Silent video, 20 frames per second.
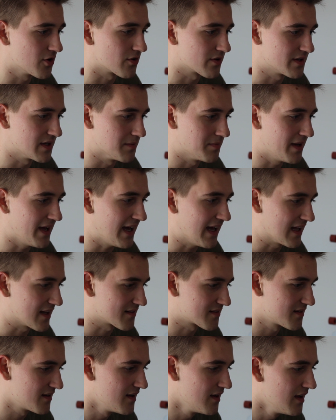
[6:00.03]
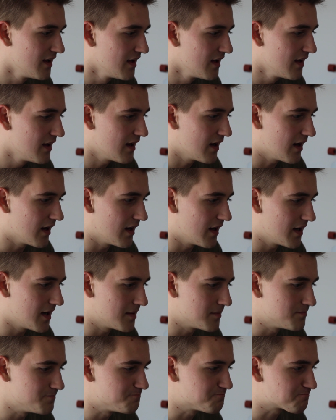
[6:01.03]
have gone in the past.
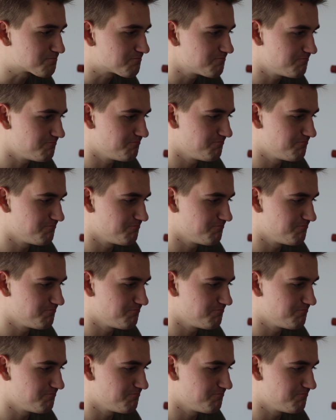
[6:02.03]
We're